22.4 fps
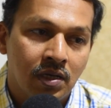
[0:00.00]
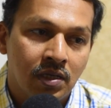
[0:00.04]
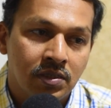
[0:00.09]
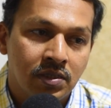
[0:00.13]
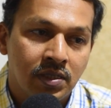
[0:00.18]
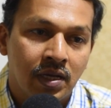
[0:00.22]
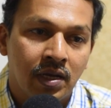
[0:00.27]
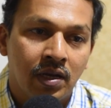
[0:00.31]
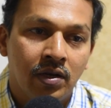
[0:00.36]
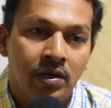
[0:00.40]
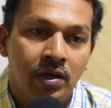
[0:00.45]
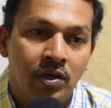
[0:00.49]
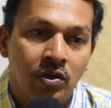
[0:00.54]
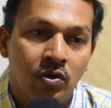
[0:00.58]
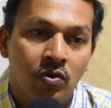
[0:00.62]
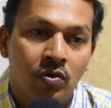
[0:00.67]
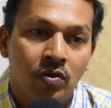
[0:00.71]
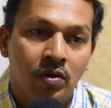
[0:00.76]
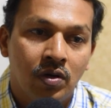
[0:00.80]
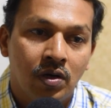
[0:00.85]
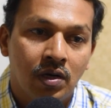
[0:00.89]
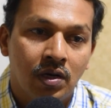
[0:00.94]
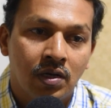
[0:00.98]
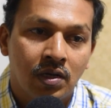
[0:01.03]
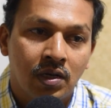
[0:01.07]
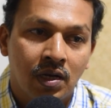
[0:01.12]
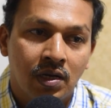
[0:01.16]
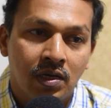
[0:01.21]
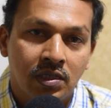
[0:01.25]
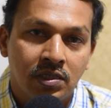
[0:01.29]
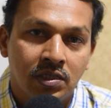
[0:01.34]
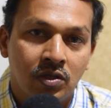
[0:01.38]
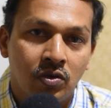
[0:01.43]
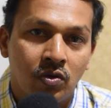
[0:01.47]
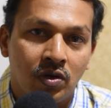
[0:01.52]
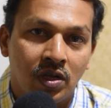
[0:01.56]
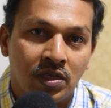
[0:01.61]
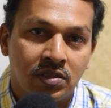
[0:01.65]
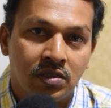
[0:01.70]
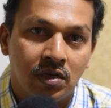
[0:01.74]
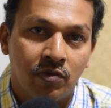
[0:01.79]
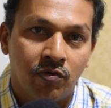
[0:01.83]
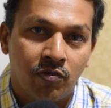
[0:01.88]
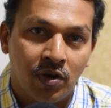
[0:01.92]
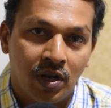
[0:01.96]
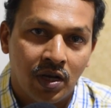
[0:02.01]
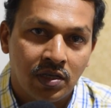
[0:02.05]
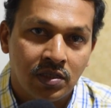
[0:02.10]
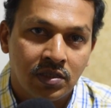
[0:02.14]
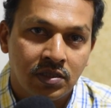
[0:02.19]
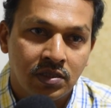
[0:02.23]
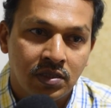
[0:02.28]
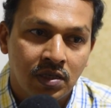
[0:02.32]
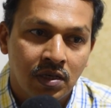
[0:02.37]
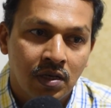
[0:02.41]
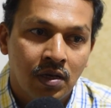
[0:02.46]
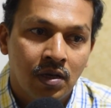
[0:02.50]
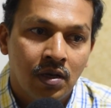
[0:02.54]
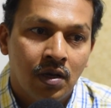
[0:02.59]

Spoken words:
secondary to a condition known as reflux.